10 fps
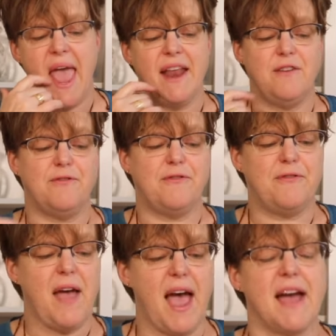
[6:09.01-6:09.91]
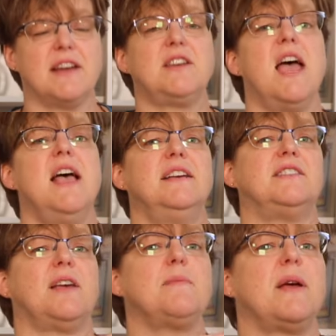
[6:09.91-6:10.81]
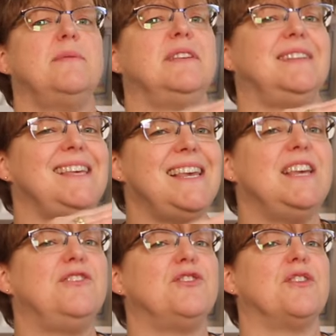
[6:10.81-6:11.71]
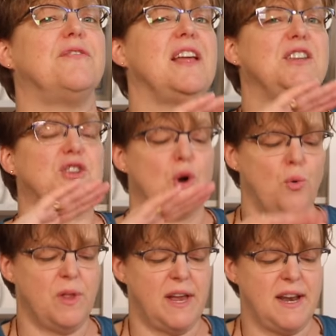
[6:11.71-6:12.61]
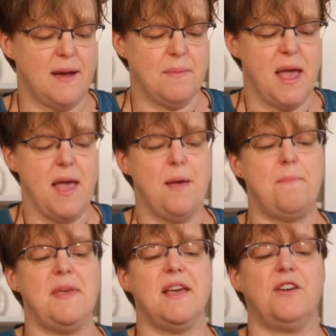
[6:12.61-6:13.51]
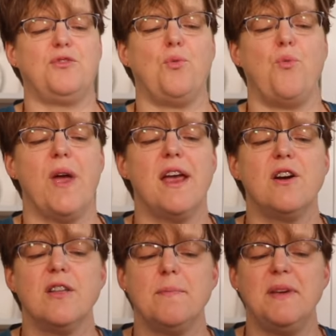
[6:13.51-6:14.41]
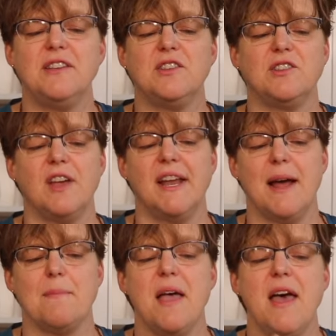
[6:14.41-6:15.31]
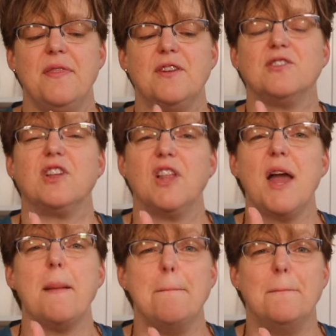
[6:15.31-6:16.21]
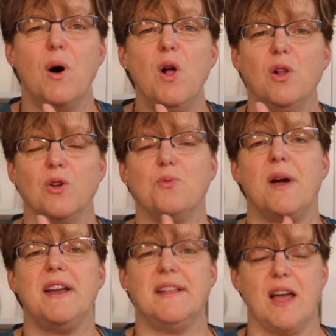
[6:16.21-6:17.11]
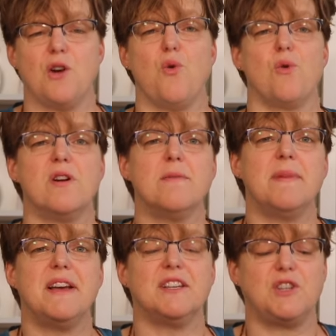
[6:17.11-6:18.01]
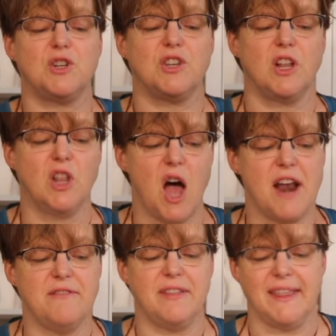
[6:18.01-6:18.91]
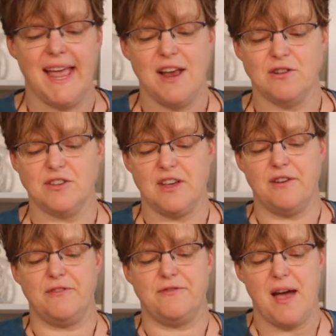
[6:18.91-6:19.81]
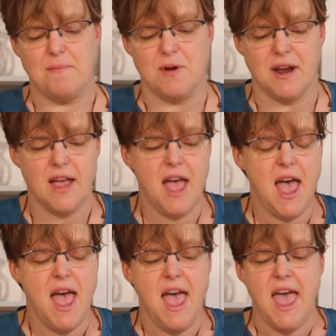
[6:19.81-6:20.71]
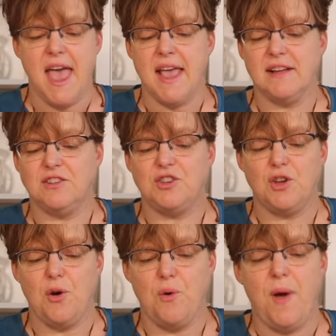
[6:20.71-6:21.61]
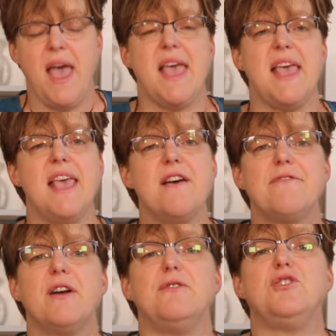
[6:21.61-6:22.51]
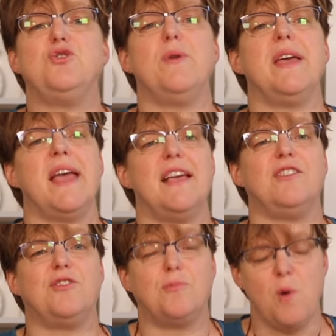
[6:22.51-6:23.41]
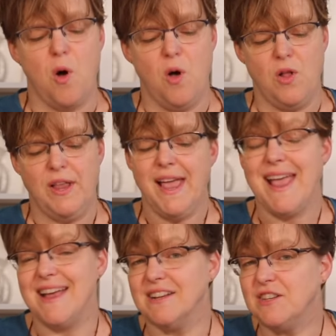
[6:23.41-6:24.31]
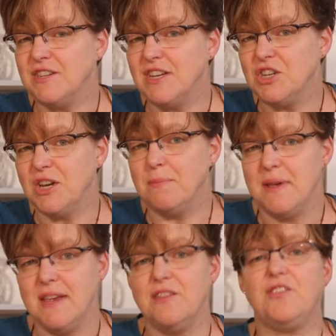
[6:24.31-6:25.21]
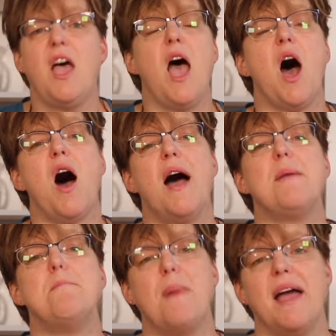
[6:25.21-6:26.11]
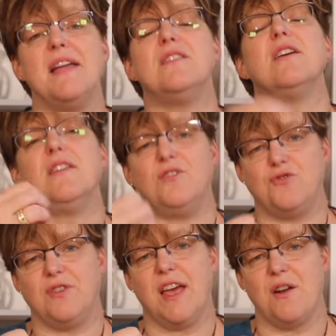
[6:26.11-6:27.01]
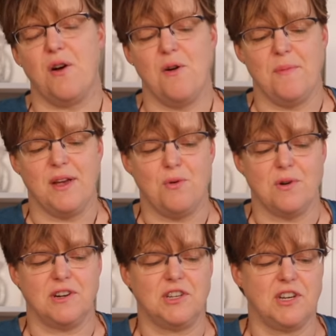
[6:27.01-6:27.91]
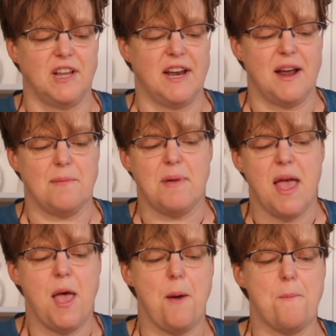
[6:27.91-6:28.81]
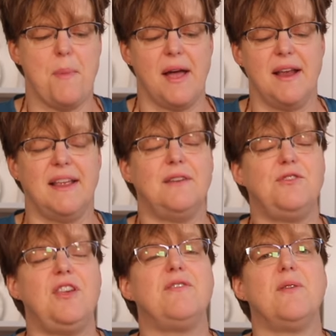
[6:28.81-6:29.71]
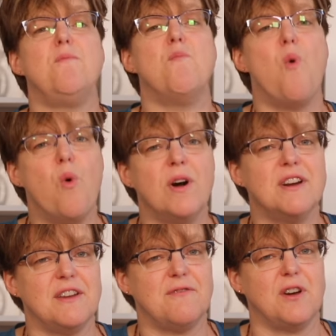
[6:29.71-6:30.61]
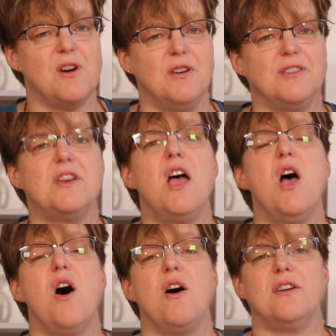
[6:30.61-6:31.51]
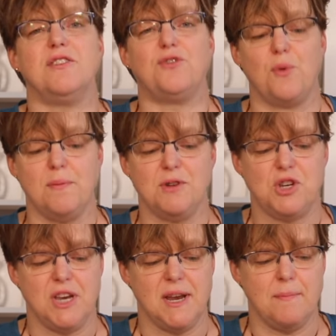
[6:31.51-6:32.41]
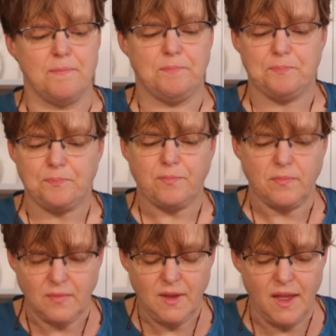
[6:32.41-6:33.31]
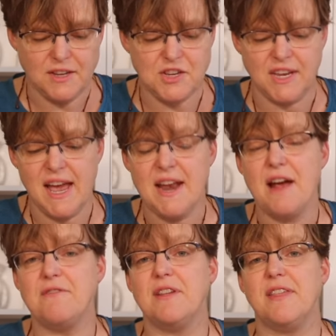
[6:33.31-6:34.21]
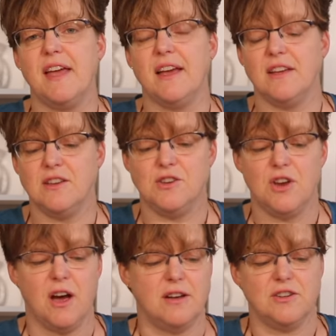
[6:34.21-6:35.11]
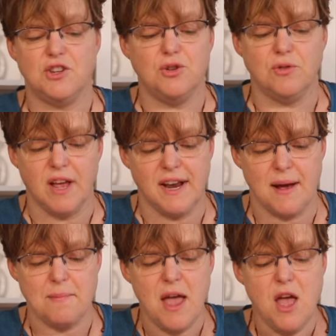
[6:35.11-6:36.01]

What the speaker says: And in fact, sometimes it's easier if they don't line up, because where the pieces line up, there's a lot of bulk right in that corner because there's a lot of layers of fabric. And so if I was doing a small hand stitching piece, I might get all my corners to line up, but it's even more difficult on a sewing machine to get everything to line up.